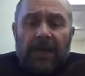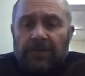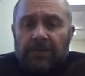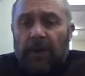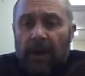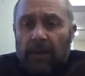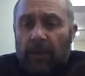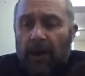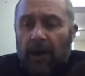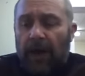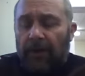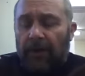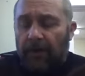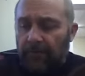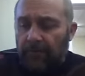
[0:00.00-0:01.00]
He's my
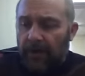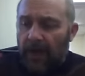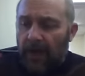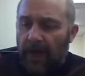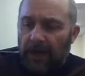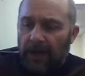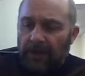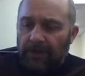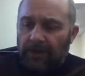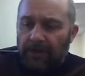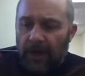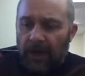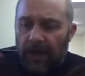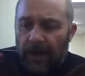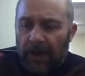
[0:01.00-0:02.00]
partner, and
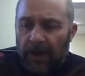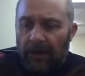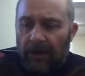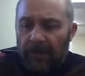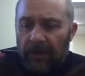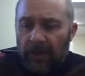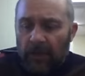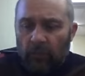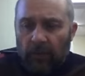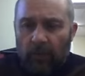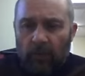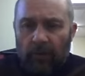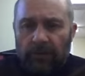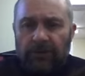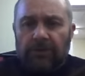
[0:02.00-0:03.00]
we
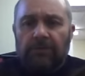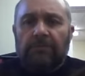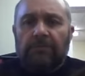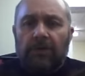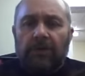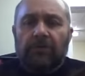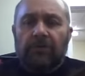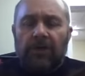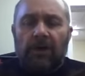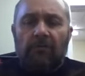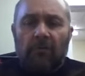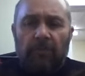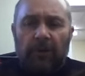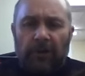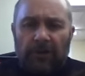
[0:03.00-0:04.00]
worked as
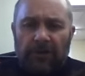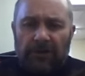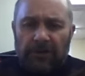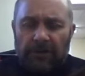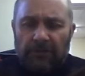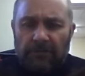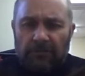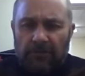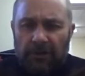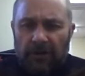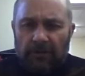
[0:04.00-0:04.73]
general builders and